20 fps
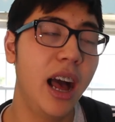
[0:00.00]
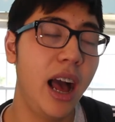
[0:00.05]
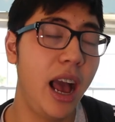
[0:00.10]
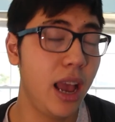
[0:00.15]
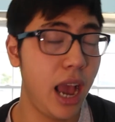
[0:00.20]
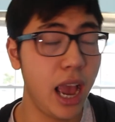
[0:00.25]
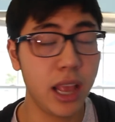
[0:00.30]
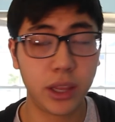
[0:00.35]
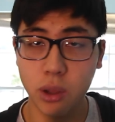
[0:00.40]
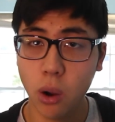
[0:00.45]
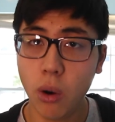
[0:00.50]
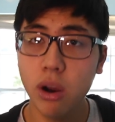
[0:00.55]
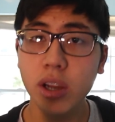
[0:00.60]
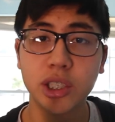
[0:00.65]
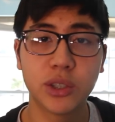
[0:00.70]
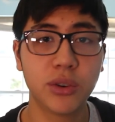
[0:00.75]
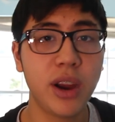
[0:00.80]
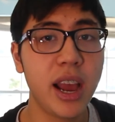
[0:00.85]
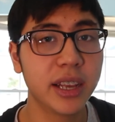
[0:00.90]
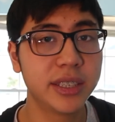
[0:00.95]
I don't
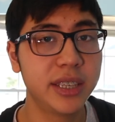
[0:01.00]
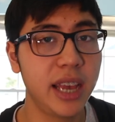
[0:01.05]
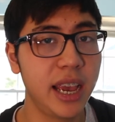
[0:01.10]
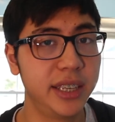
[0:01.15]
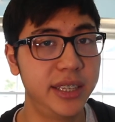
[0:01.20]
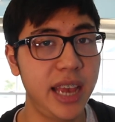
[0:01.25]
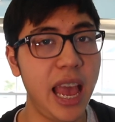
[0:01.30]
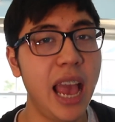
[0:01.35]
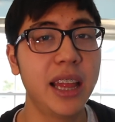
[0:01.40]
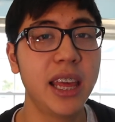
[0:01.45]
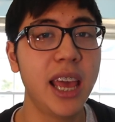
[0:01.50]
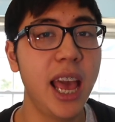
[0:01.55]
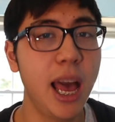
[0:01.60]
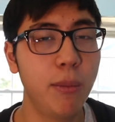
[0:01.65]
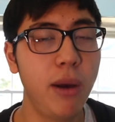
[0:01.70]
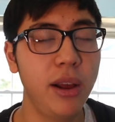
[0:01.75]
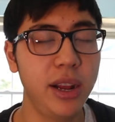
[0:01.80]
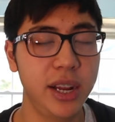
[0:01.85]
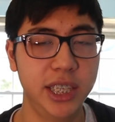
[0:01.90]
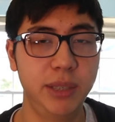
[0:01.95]
address exactly how
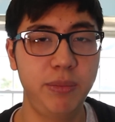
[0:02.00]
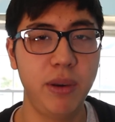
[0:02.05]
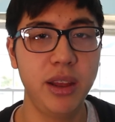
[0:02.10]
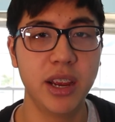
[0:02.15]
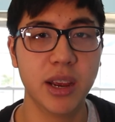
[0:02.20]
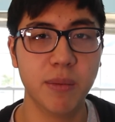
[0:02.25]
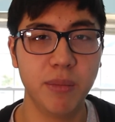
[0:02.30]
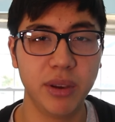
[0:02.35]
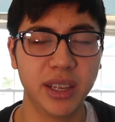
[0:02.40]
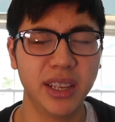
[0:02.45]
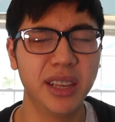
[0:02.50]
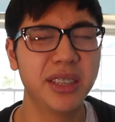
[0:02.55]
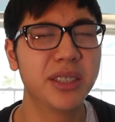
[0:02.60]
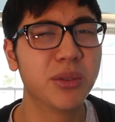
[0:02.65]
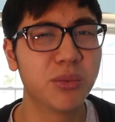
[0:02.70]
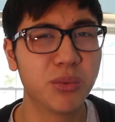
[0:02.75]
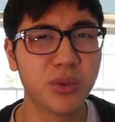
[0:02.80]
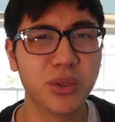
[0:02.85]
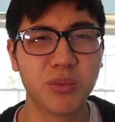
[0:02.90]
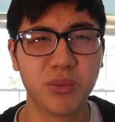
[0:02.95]
much I spend here because that's
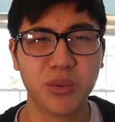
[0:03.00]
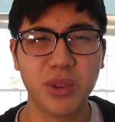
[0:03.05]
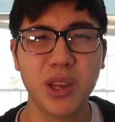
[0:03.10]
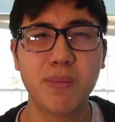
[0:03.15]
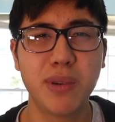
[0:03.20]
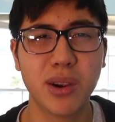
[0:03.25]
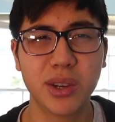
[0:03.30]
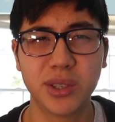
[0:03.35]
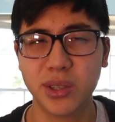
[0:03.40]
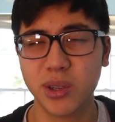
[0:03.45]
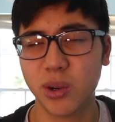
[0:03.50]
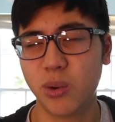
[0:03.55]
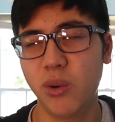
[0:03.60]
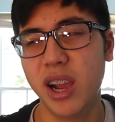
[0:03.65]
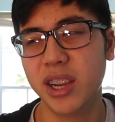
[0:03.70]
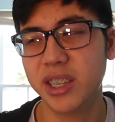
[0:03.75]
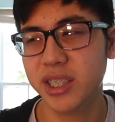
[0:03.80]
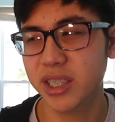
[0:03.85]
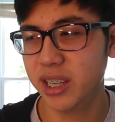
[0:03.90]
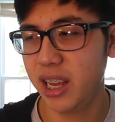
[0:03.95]
just a really personal
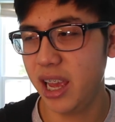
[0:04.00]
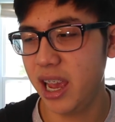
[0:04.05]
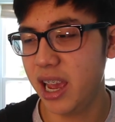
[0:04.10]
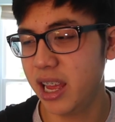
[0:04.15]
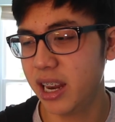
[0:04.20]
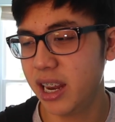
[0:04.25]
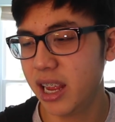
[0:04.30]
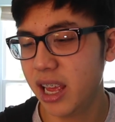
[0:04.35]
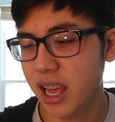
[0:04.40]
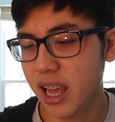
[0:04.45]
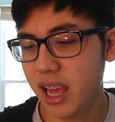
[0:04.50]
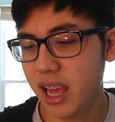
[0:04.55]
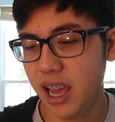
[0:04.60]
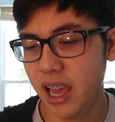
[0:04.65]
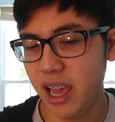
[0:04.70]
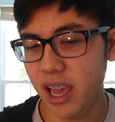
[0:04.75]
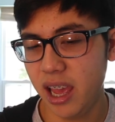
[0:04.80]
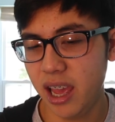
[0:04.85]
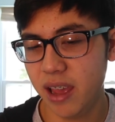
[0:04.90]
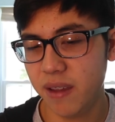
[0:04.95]
question, and
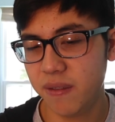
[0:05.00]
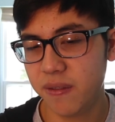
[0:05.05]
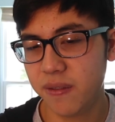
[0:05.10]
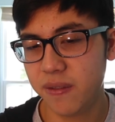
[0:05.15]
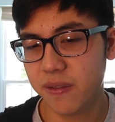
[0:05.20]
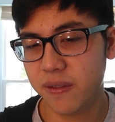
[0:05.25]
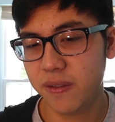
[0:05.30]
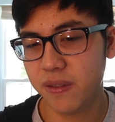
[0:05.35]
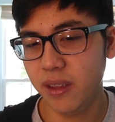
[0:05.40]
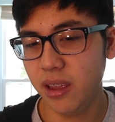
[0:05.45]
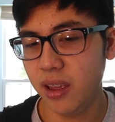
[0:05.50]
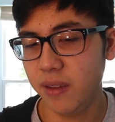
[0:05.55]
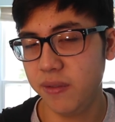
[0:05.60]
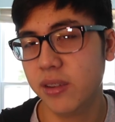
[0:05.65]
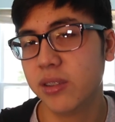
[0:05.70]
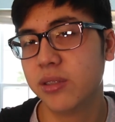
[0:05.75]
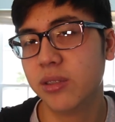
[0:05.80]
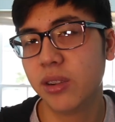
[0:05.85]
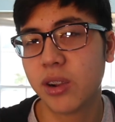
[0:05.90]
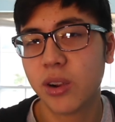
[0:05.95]
if you
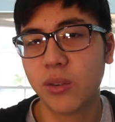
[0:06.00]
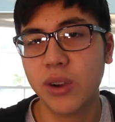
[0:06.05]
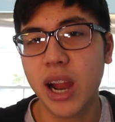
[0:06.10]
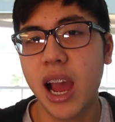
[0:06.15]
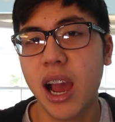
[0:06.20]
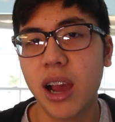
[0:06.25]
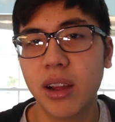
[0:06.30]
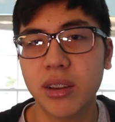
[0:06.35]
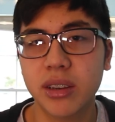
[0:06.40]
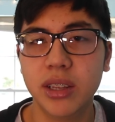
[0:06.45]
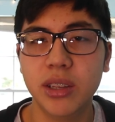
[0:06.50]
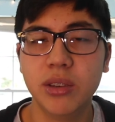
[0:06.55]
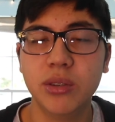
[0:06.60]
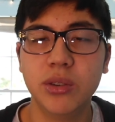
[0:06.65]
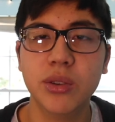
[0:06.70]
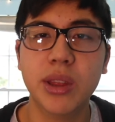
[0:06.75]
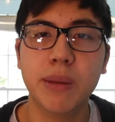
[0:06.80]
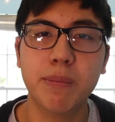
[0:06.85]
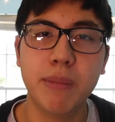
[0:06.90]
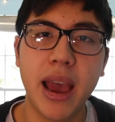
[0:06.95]
just look around and you
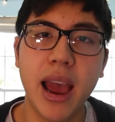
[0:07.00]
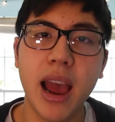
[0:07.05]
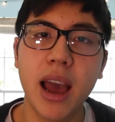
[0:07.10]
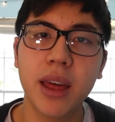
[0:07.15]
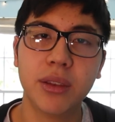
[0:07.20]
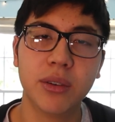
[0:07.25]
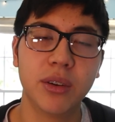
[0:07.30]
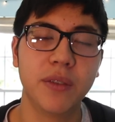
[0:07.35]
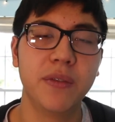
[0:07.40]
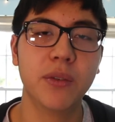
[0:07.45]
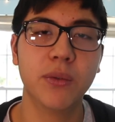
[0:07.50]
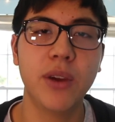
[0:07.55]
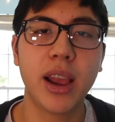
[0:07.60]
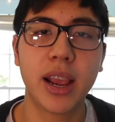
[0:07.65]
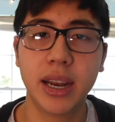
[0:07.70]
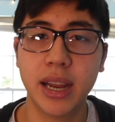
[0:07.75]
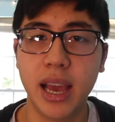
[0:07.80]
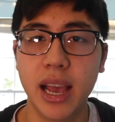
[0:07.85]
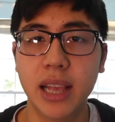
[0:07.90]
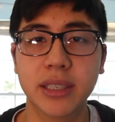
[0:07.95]
do the math, or if you
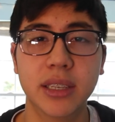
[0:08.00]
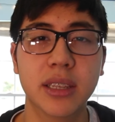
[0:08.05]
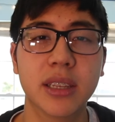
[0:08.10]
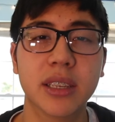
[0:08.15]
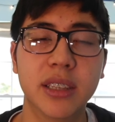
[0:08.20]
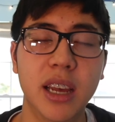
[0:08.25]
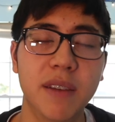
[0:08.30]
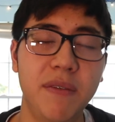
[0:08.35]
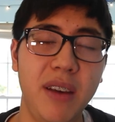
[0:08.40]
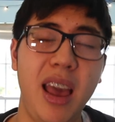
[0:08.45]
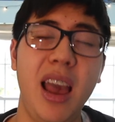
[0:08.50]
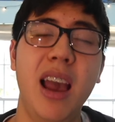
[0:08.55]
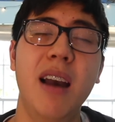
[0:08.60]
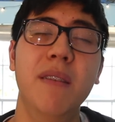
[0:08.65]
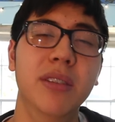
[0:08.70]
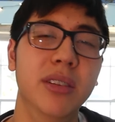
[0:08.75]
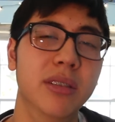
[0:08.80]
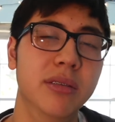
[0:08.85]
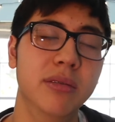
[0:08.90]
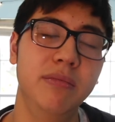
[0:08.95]
recognize any of the stuff I
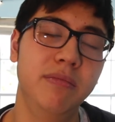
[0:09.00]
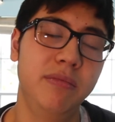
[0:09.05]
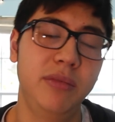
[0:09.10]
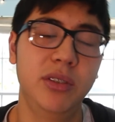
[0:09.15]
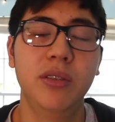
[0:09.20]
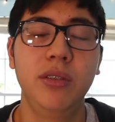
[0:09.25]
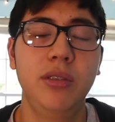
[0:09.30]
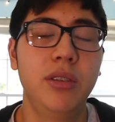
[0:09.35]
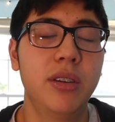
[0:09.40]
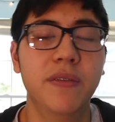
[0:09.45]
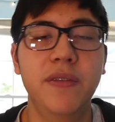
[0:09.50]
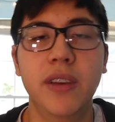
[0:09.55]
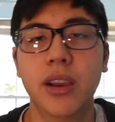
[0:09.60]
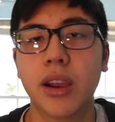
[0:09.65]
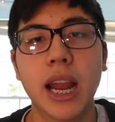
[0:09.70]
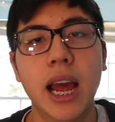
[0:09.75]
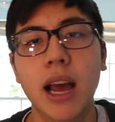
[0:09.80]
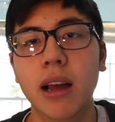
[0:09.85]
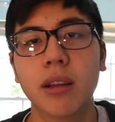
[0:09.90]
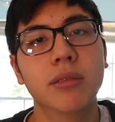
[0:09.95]
have, then you can
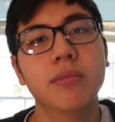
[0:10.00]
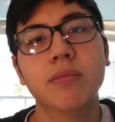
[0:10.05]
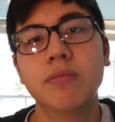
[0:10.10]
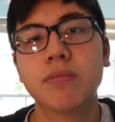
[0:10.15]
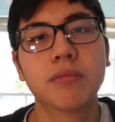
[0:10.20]
figure it out.